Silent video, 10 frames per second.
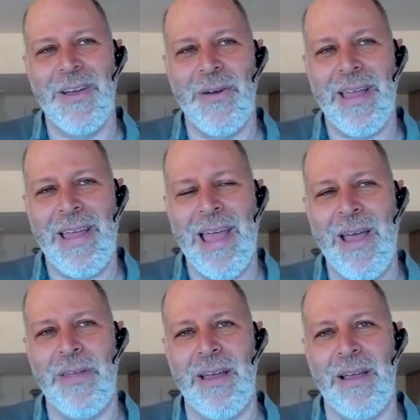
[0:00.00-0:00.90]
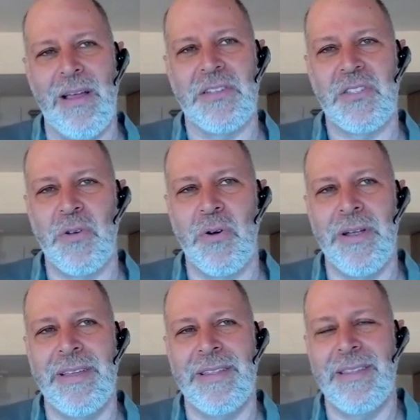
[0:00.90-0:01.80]
How a
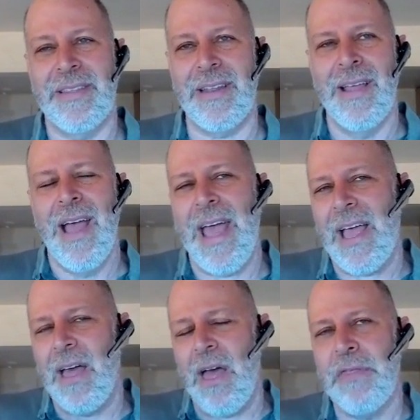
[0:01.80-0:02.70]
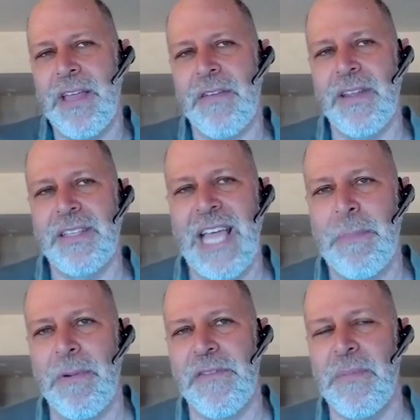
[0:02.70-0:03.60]
story can. I'll think of an
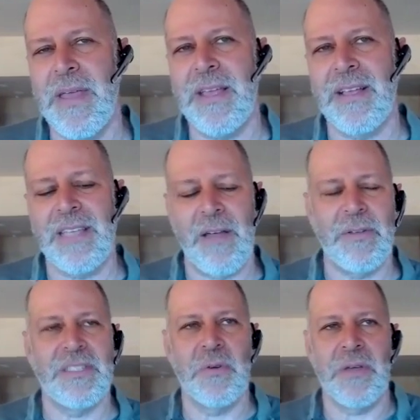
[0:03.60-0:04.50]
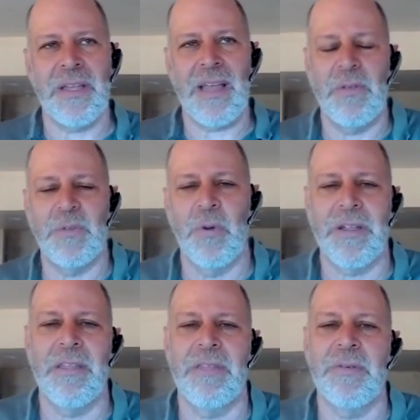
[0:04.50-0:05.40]
example for me, because I was
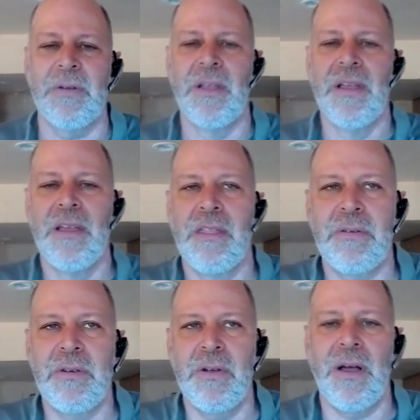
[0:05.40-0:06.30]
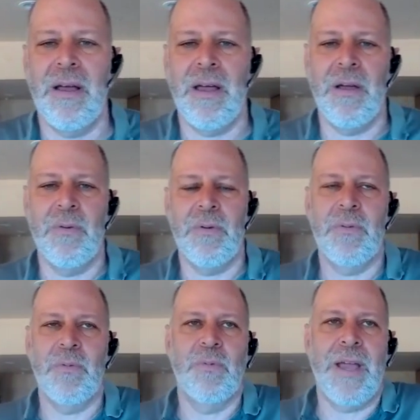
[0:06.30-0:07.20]
working through
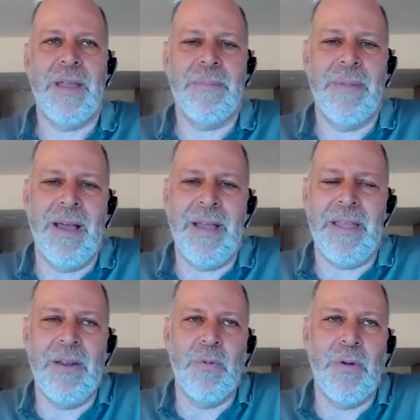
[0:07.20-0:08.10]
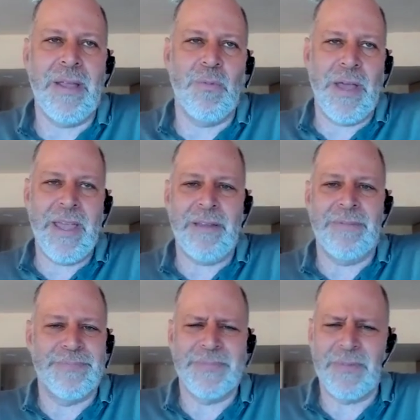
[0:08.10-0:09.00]
Right Mind, Right Weight,
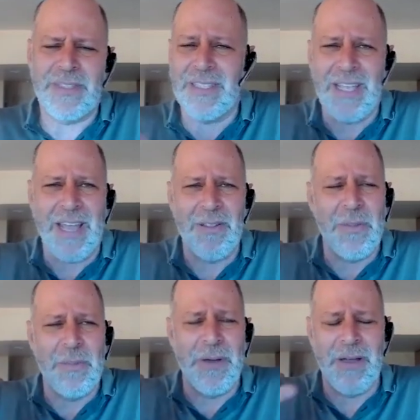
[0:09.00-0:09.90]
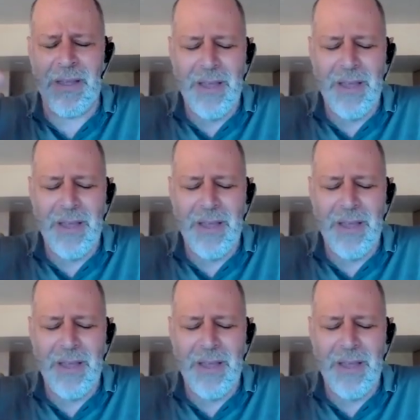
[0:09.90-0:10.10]
the title of the book,